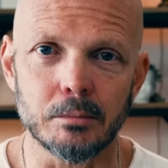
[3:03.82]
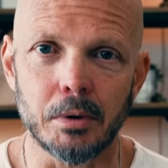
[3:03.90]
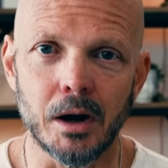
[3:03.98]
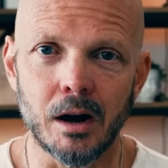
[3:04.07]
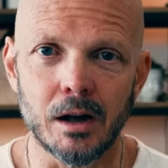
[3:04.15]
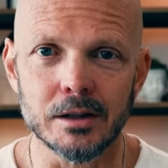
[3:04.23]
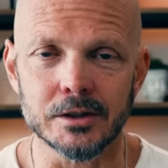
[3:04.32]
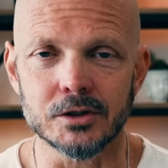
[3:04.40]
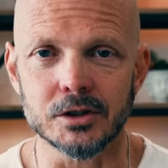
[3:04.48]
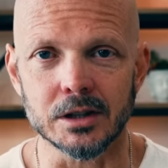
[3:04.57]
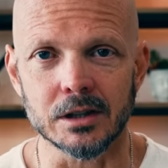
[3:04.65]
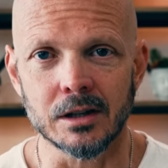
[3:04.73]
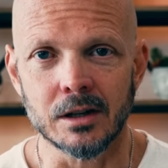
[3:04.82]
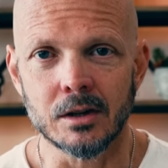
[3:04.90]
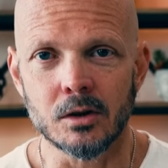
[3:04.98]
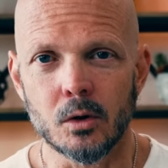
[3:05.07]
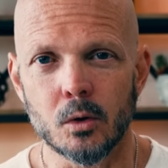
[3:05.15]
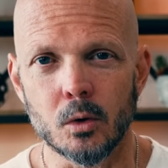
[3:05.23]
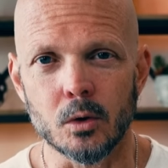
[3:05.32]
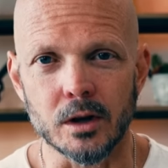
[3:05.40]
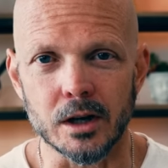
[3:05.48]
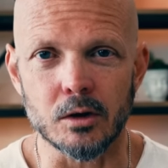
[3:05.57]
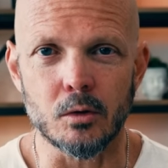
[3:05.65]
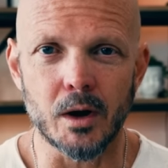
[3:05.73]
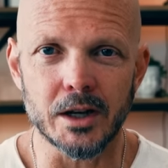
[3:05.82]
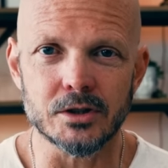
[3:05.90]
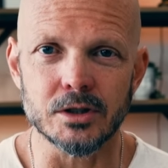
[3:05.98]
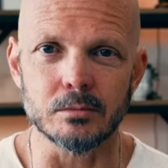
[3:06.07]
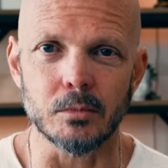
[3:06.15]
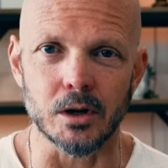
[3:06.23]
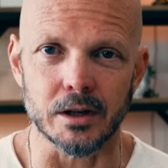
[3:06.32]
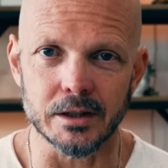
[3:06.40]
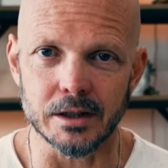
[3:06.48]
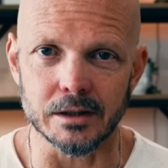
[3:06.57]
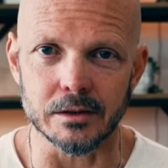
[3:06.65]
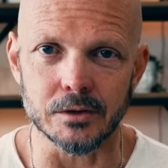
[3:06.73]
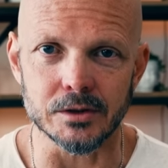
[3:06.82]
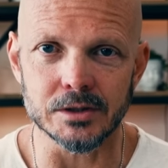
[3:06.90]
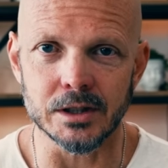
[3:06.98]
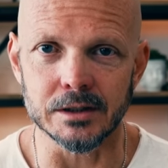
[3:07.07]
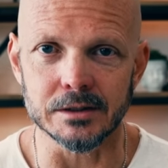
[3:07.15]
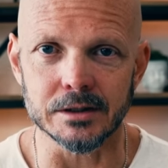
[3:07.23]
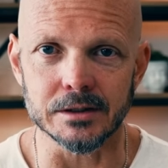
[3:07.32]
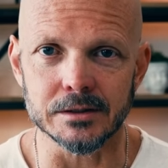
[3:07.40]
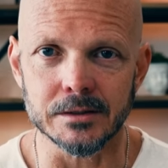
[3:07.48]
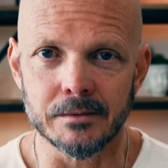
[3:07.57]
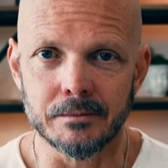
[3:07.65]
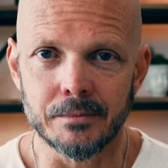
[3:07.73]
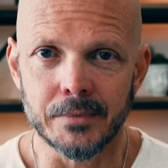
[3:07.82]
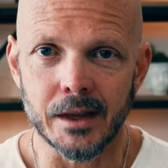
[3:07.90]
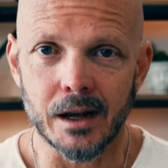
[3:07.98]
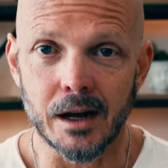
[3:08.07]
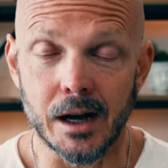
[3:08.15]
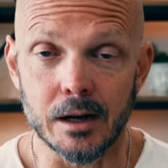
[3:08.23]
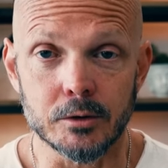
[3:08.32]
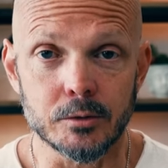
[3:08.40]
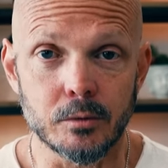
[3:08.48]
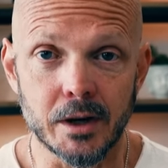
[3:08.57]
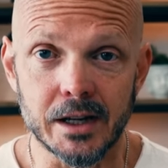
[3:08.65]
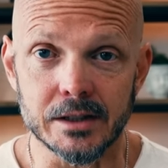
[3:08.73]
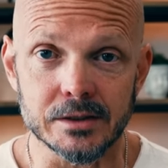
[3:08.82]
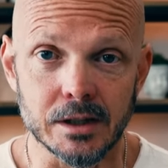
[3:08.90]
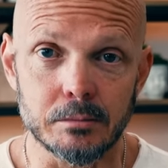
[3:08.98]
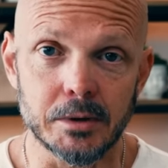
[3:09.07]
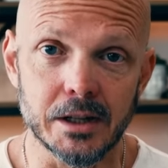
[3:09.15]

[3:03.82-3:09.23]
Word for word: an apology or a question mark at the end of your sentences. I would race. I'd